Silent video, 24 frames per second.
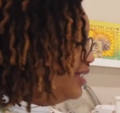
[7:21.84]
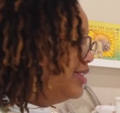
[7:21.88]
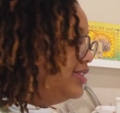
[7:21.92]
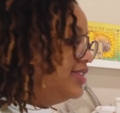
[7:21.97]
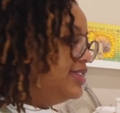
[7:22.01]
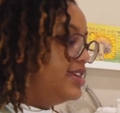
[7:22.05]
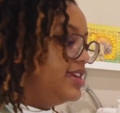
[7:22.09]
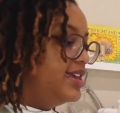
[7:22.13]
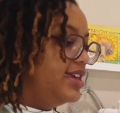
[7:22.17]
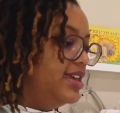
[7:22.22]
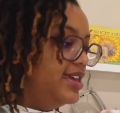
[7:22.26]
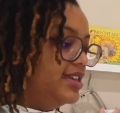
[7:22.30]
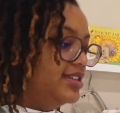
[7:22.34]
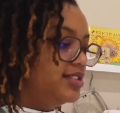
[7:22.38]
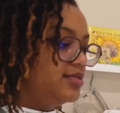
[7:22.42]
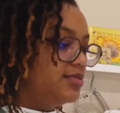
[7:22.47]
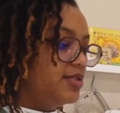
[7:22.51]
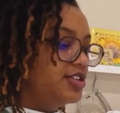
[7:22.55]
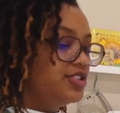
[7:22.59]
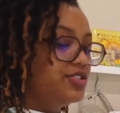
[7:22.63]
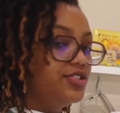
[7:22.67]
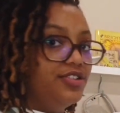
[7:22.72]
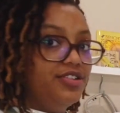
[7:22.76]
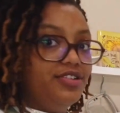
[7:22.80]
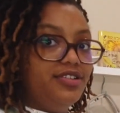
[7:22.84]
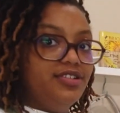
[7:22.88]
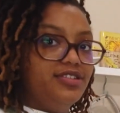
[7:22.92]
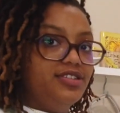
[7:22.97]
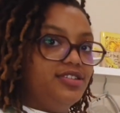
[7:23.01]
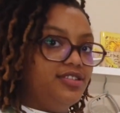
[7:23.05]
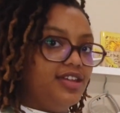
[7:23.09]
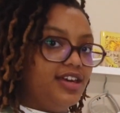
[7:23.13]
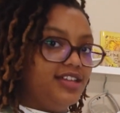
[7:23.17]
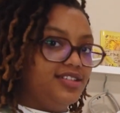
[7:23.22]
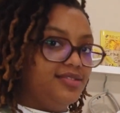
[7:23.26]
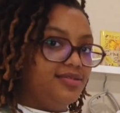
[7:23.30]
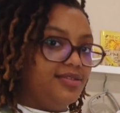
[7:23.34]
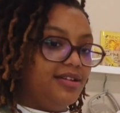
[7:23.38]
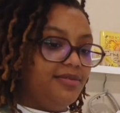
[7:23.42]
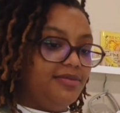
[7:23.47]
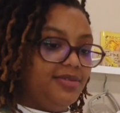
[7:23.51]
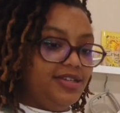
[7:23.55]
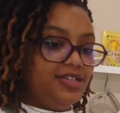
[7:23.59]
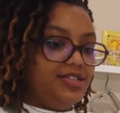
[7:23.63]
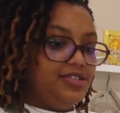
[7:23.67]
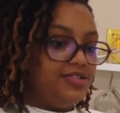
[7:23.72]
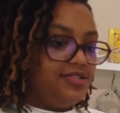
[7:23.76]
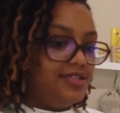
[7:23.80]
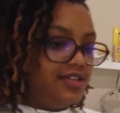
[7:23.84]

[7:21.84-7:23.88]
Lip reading: the sweatshirt? So that's what I'm going to do